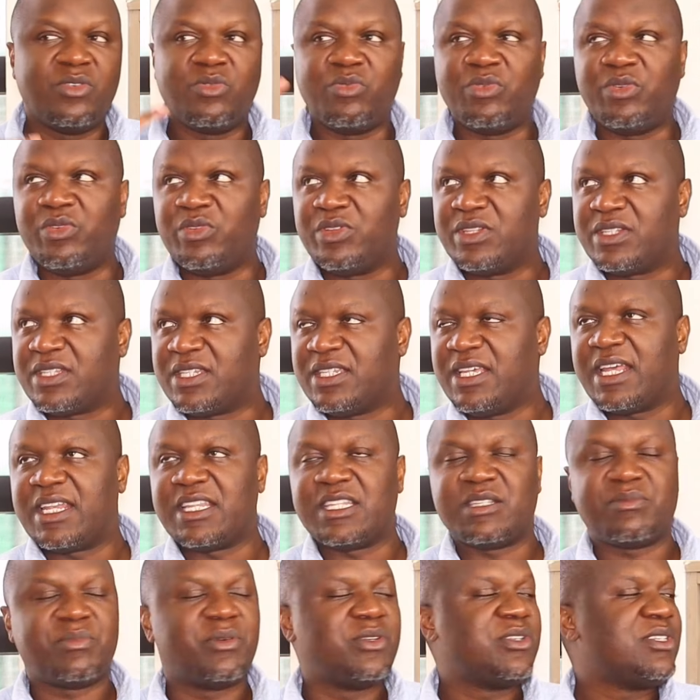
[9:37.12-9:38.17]
We will see a
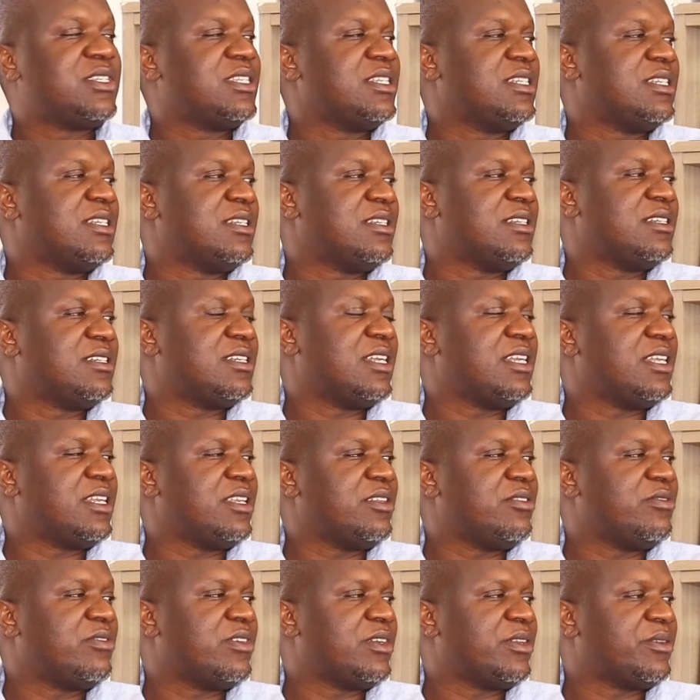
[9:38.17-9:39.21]
response in Tana
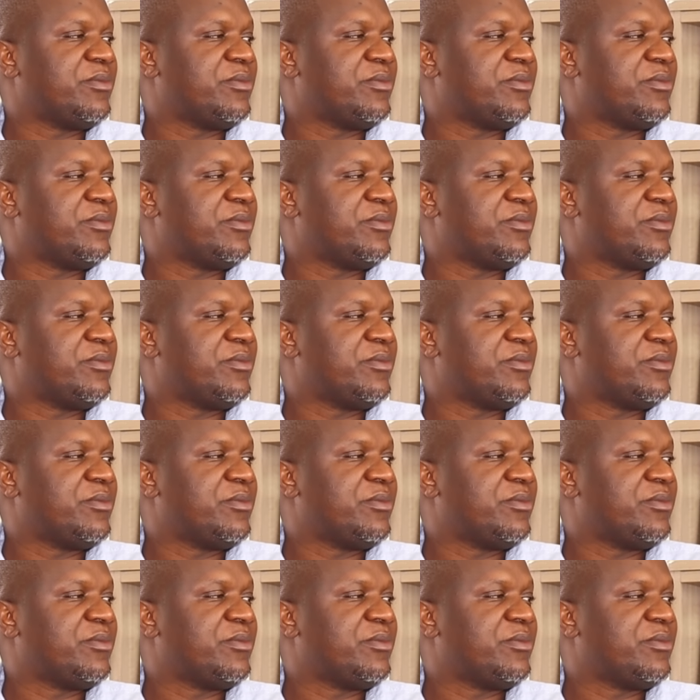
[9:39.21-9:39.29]
River,